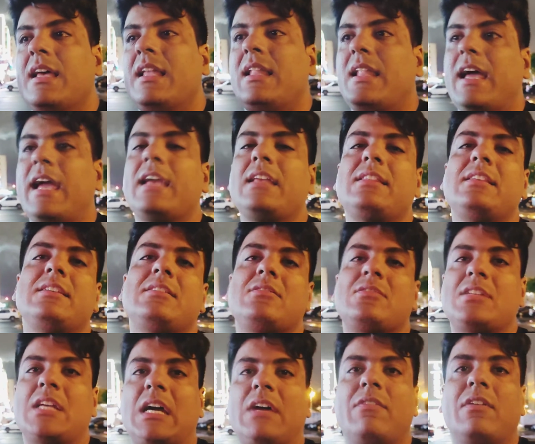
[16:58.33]
like these
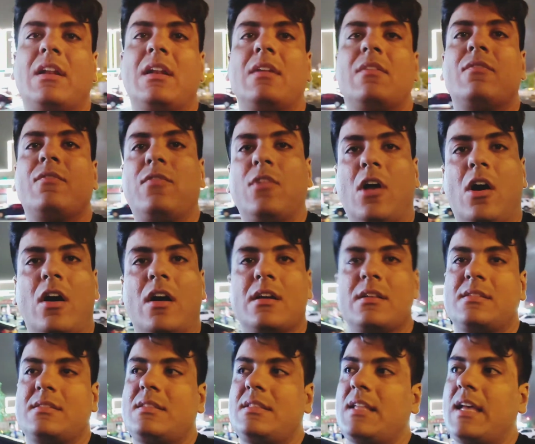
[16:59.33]
travel
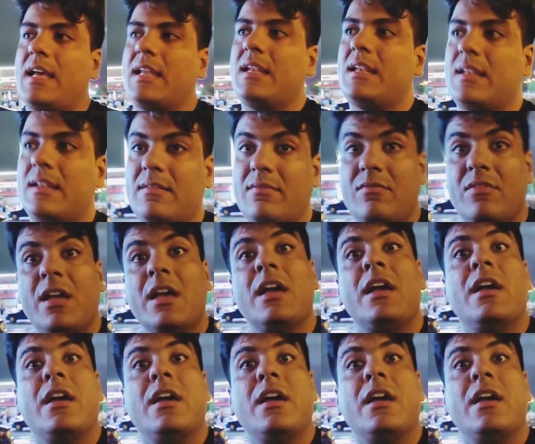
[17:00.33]
vlogs then